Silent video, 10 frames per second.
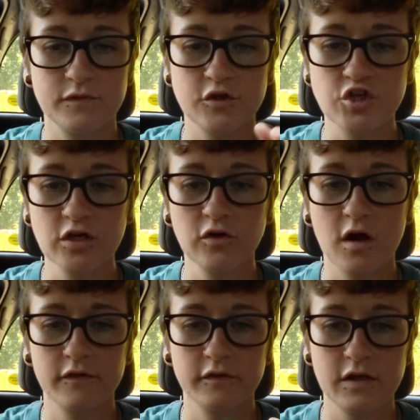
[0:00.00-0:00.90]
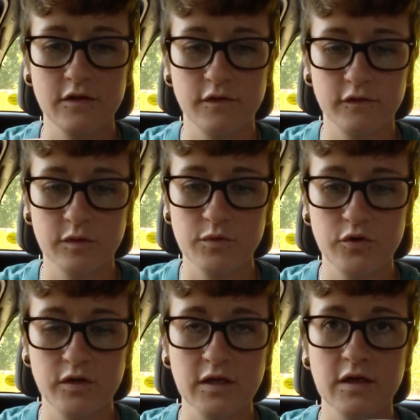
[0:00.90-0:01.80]
the generosity in this
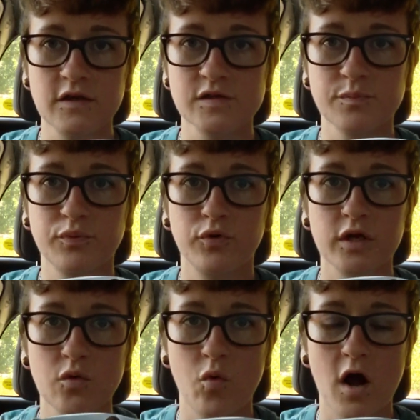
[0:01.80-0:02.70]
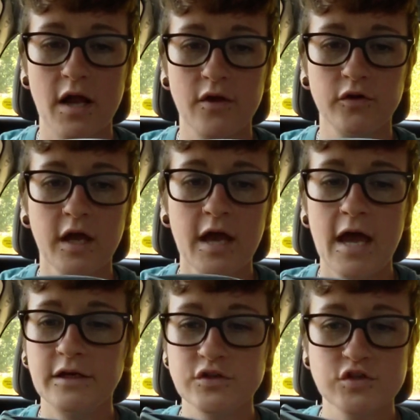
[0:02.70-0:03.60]
community is pretty wild,
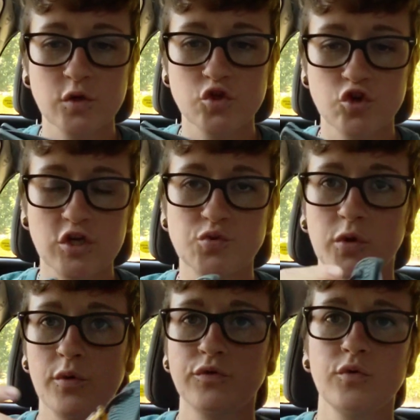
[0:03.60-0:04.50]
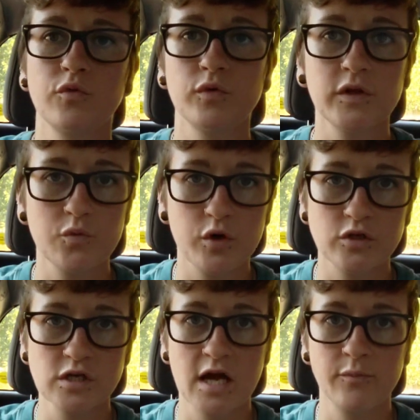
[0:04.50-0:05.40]
and it's so strange. We're going through a really
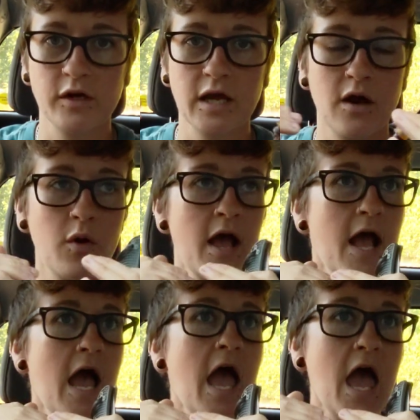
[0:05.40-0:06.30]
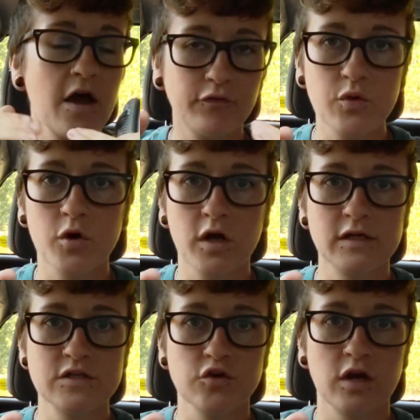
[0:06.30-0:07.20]
weird time right now Everyone on
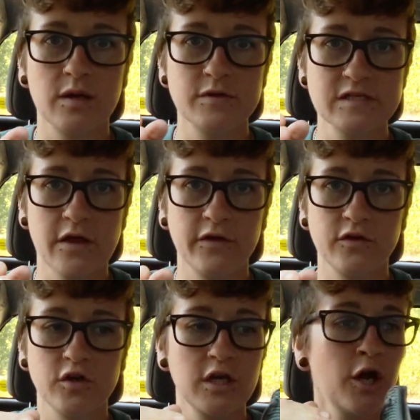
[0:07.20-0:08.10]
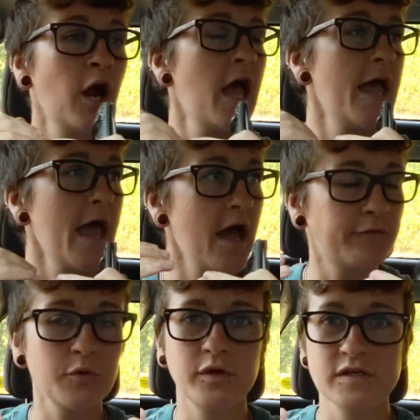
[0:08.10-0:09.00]
Instagram is selling their gear.
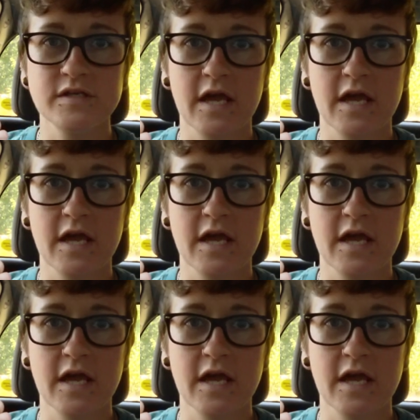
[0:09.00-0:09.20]
Everyone is